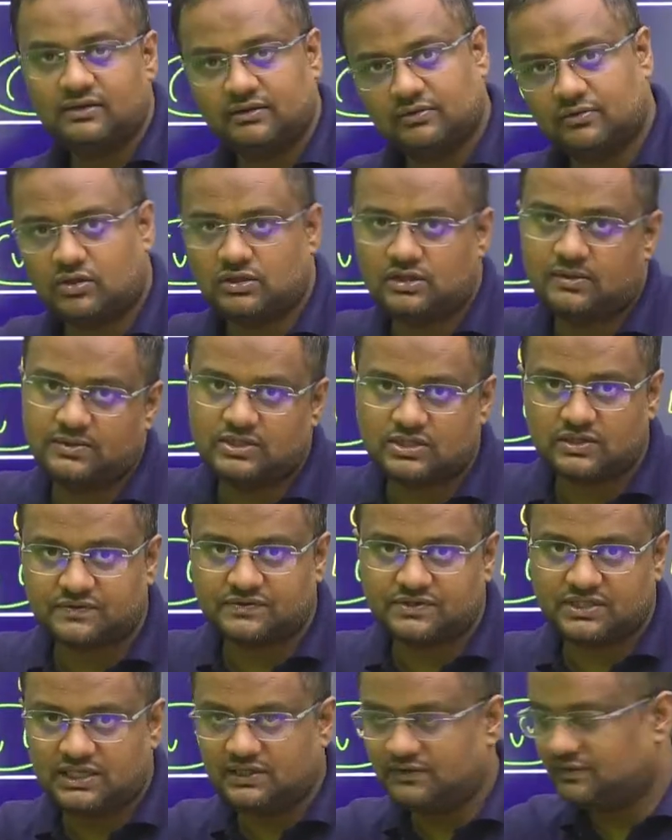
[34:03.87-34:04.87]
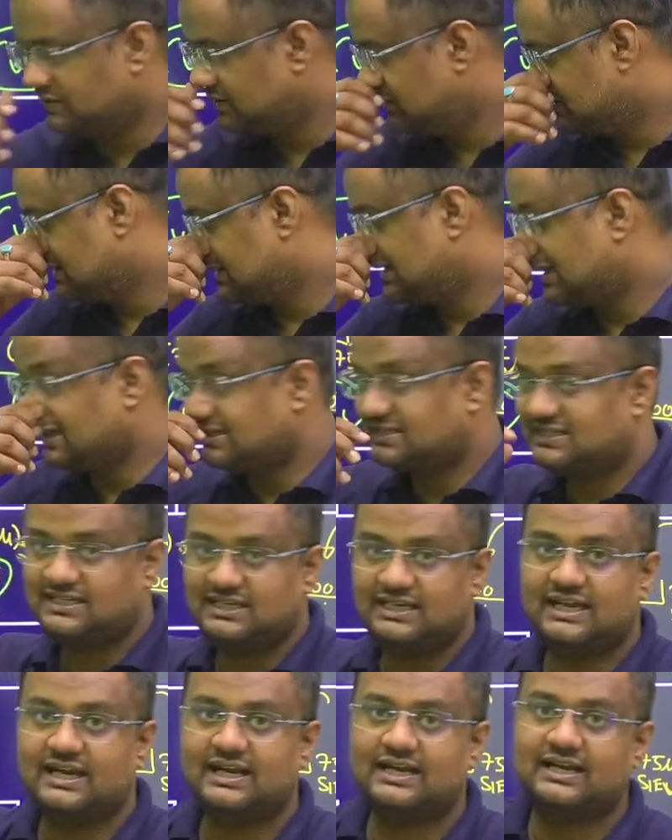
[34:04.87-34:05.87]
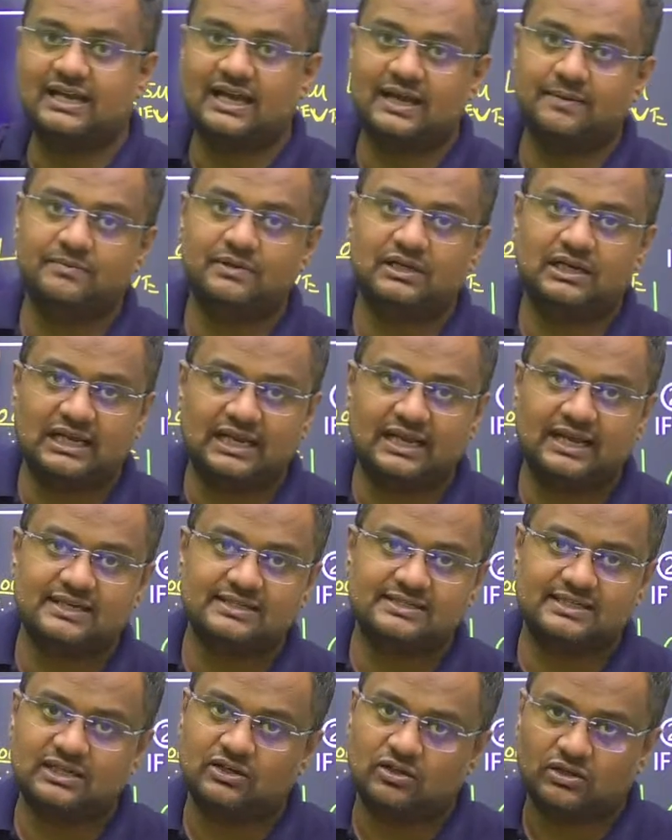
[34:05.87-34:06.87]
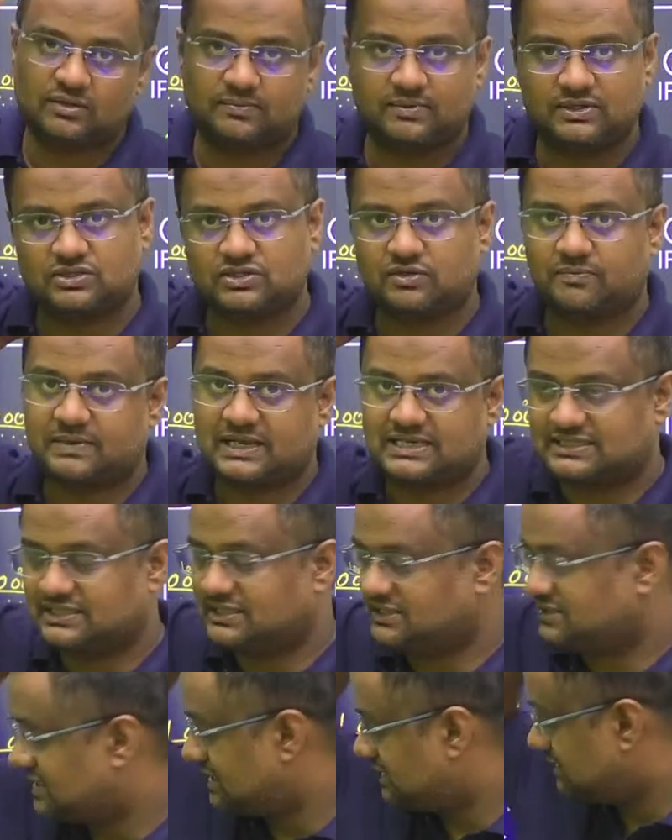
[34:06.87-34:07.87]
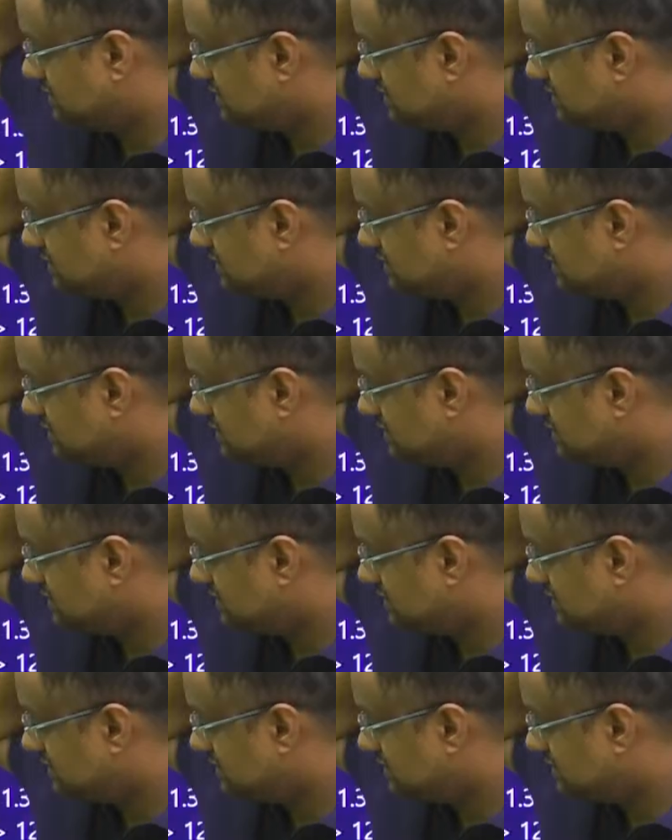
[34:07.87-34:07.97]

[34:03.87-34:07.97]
on the base of Sieve and C and M, clay and silt on the base of plastic chart.